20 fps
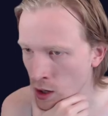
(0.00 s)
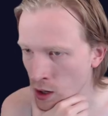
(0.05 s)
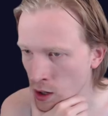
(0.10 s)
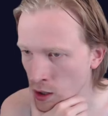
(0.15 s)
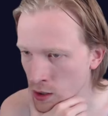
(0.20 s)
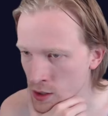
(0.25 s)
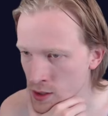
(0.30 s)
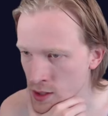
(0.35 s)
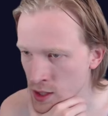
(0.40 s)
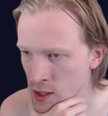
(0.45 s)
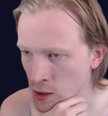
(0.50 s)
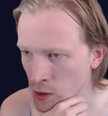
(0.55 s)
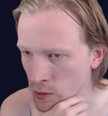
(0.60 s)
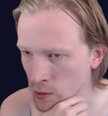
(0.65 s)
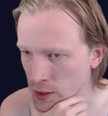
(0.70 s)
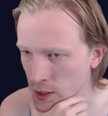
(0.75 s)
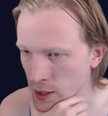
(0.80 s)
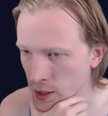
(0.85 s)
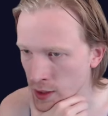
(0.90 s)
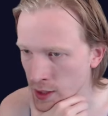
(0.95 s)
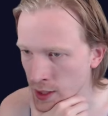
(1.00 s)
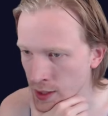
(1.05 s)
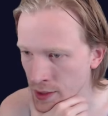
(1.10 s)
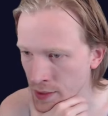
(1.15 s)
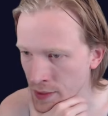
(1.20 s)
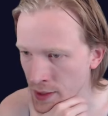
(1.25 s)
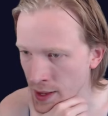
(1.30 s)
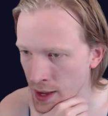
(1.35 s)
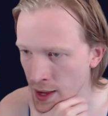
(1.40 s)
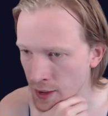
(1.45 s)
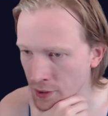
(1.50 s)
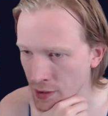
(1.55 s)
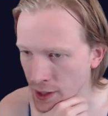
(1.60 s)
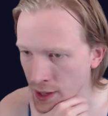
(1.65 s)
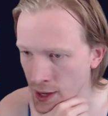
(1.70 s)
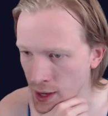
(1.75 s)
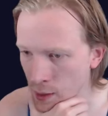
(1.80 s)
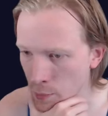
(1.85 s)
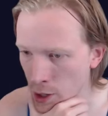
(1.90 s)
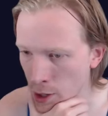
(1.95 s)
R is the only thing that they have in
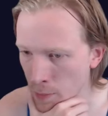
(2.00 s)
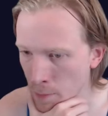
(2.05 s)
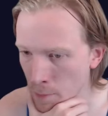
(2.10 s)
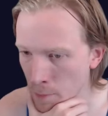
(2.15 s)
common.